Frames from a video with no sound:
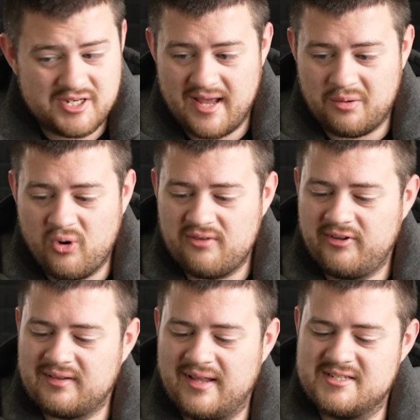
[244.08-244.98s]
to
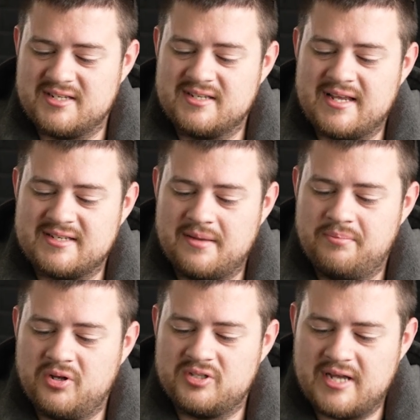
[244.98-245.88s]
anamorphic lenses as I
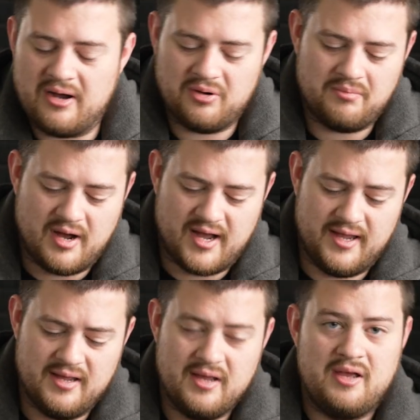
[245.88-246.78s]
built out my
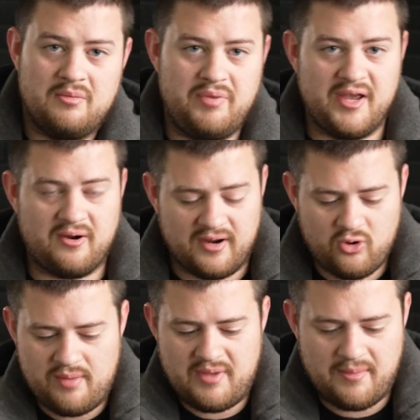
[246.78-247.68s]
bigger
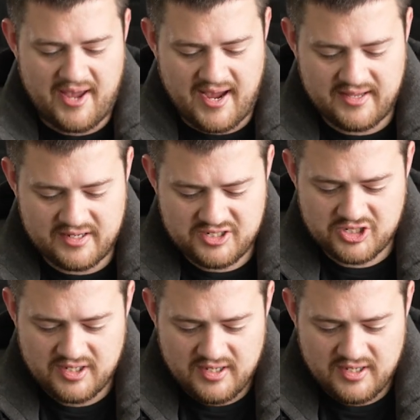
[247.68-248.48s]
equipment package.